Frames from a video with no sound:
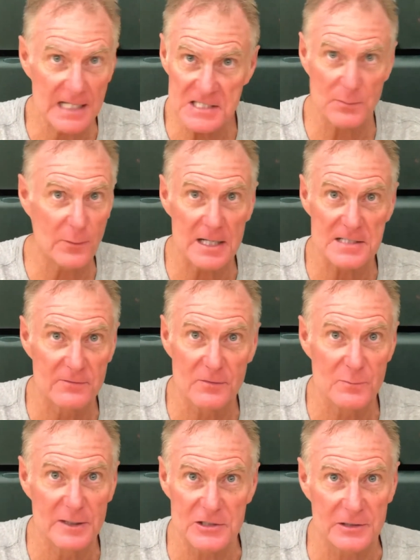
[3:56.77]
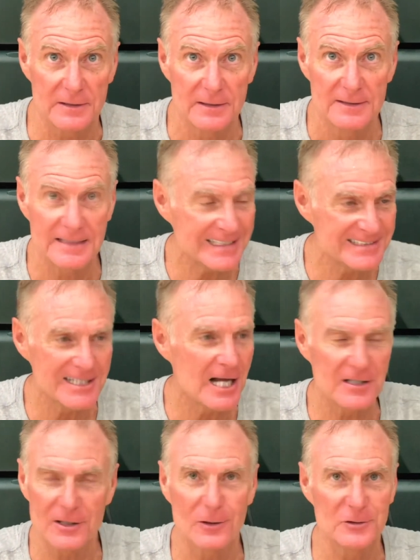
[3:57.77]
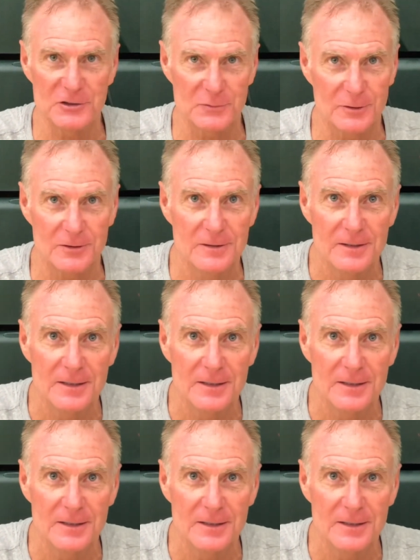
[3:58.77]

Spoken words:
that's the price of admission. That's non-negotiable.